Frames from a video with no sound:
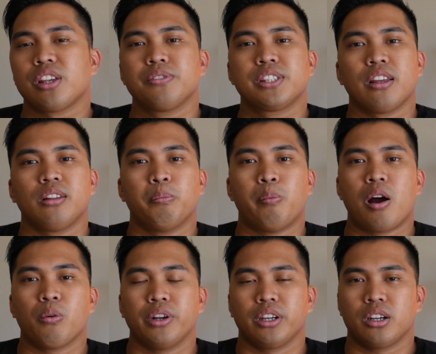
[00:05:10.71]
have set the bar
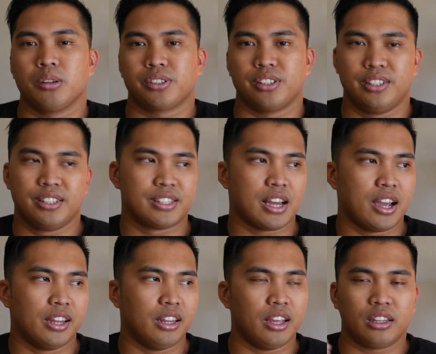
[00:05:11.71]
when it comes to
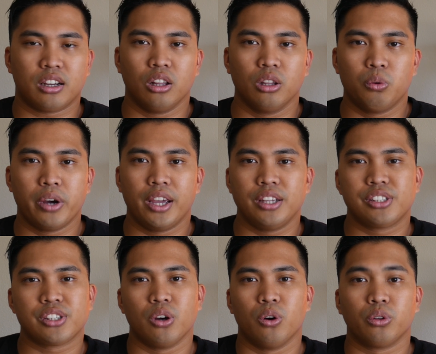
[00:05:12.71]
design and colorway,
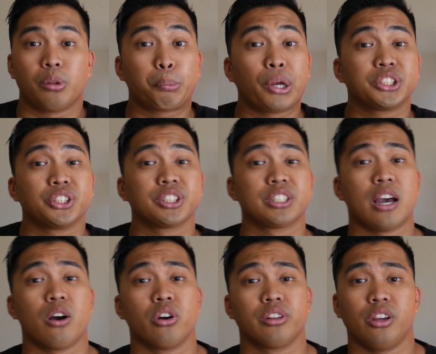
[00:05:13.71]
so the pressure is
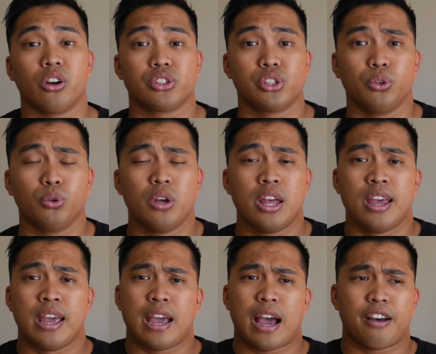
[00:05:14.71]
now on the R2.
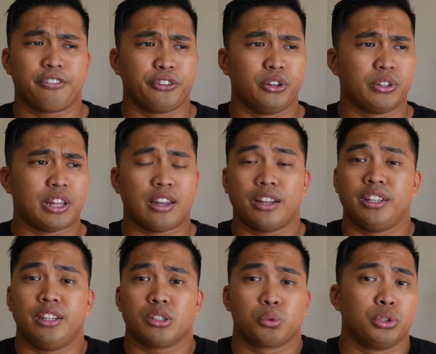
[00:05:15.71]
I feel that
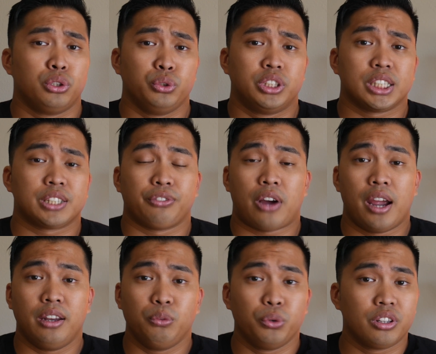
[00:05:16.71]
Adidas will do just
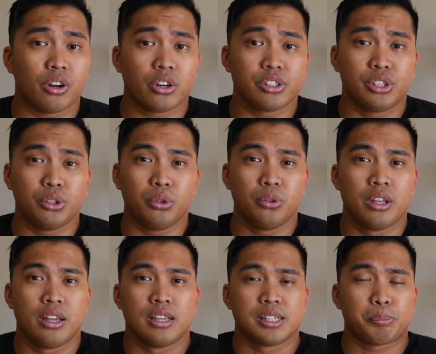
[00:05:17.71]
fine with the R2,
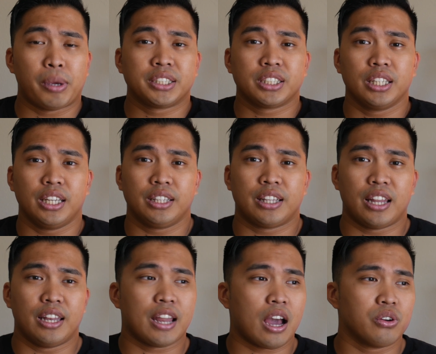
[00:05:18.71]
especially
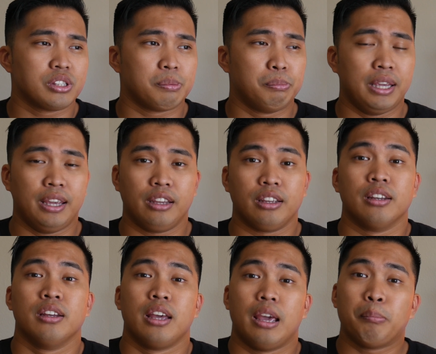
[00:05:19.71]
that now it's being
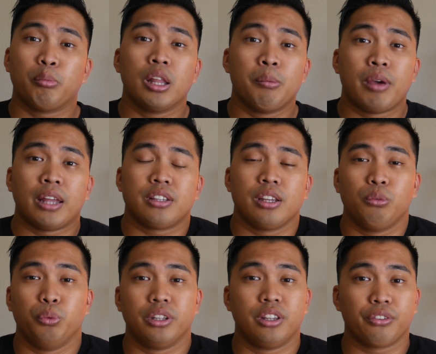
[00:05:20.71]
implemented
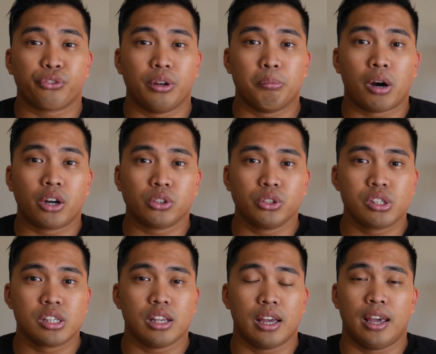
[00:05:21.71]
with different
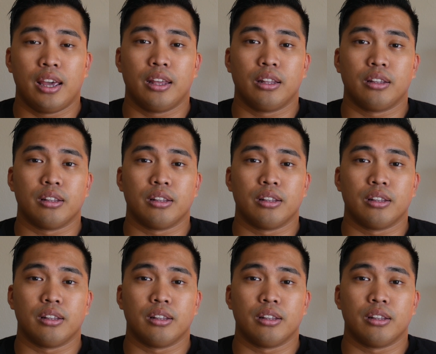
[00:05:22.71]
models, and